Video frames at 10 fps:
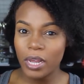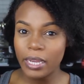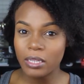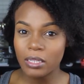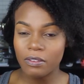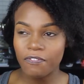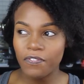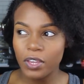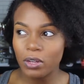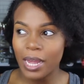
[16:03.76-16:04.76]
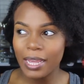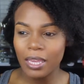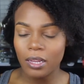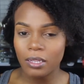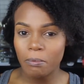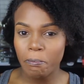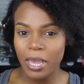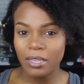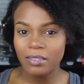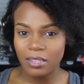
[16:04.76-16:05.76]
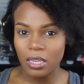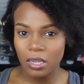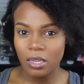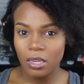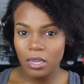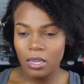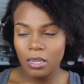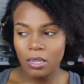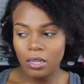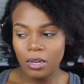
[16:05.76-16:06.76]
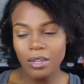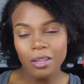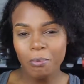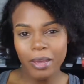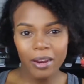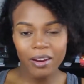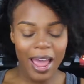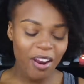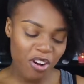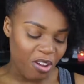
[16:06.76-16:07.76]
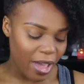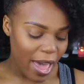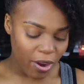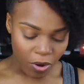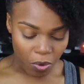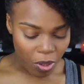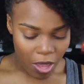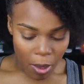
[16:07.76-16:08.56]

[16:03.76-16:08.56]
like it makes it look better. I don't know.